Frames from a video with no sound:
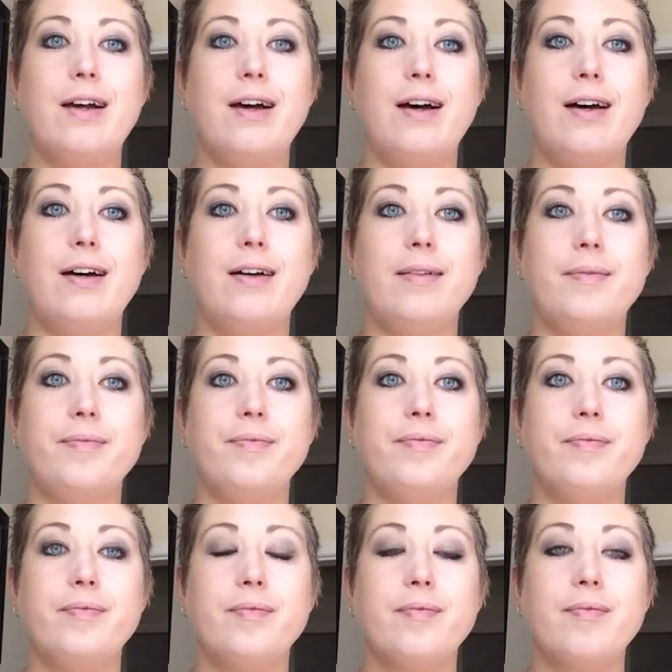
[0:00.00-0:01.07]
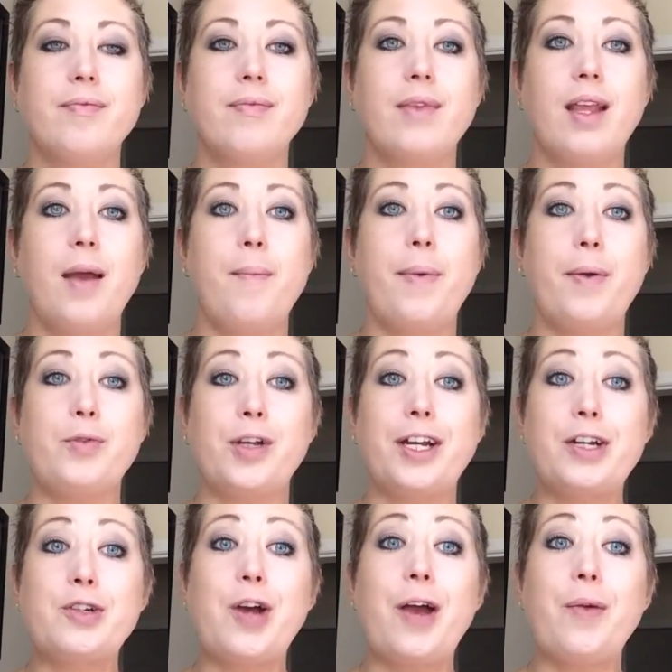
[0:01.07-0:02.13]
but I'm
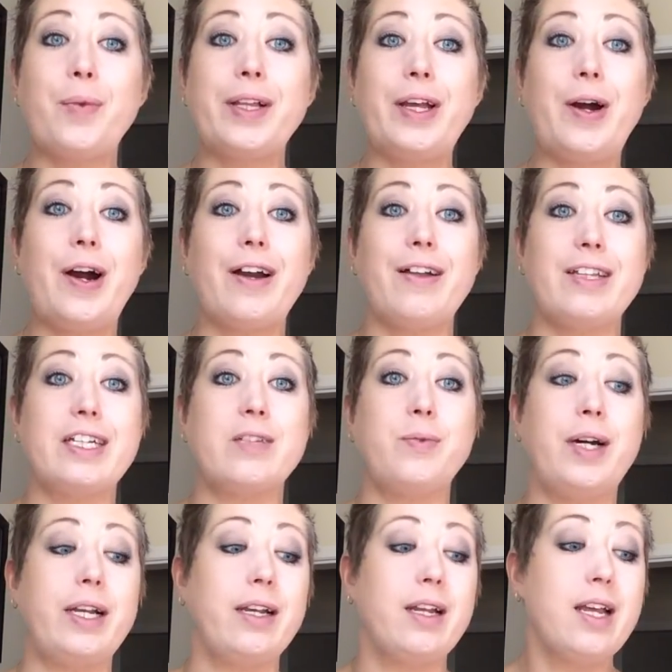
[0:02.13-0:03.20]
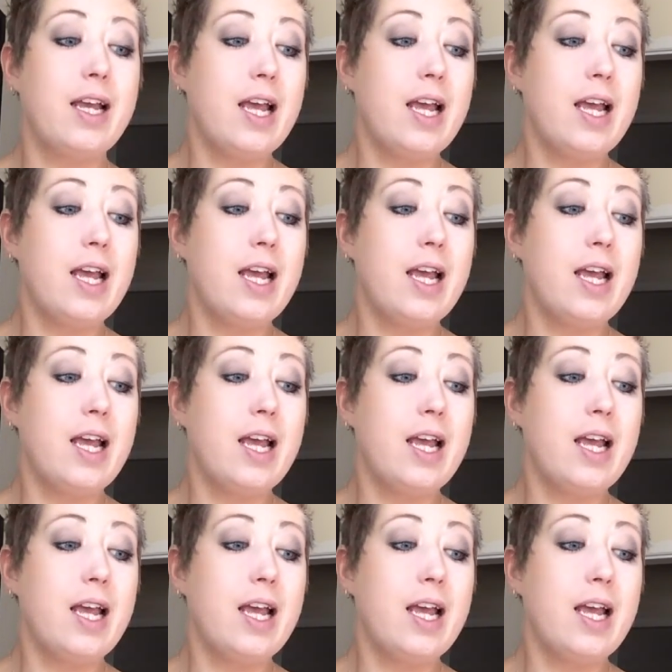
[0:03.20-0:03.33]
going to try really hard on this one.